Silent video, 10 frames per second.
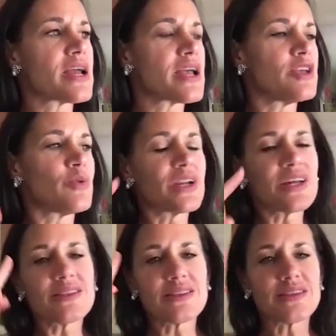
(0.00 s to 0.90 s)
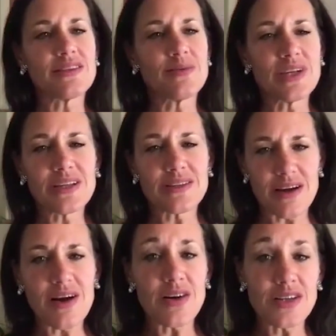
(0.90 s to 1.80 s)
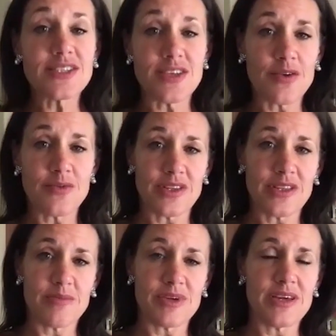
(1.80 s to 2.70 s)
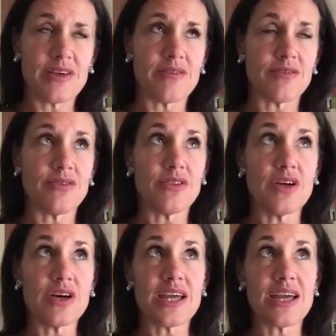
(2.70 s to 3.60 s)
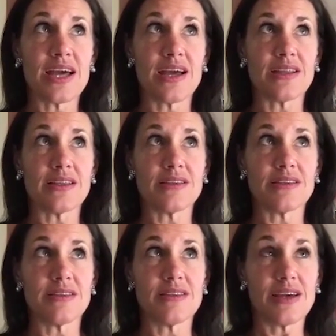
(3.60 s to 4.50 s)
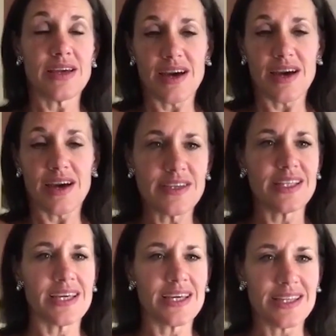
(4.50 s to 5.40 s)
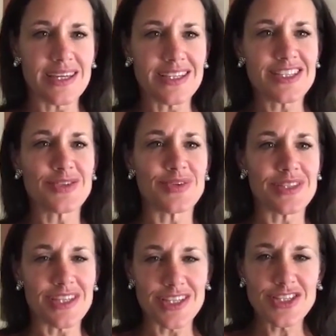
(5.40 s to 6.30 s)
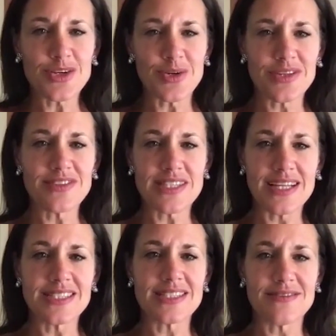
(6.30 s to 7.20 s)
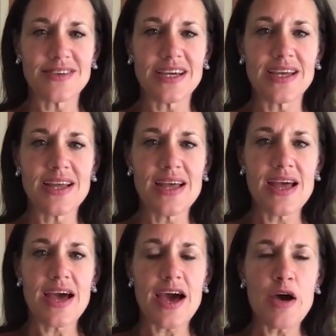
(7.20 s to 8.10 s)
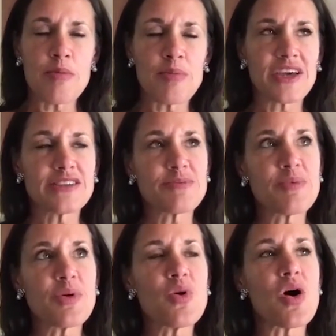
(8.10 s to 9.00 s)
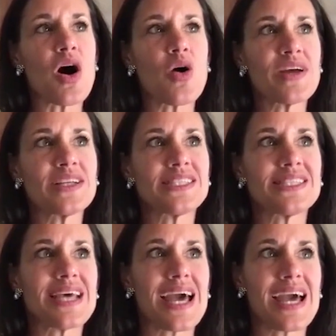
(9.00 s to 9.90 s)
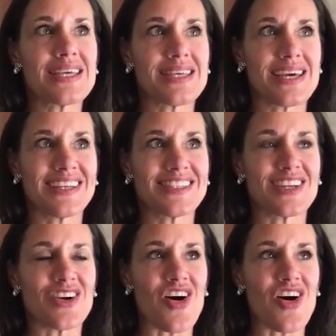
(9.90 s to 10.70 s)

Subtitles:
you want to also really be looking at the gut feeling, the intuitive sense of it, because people will always say things that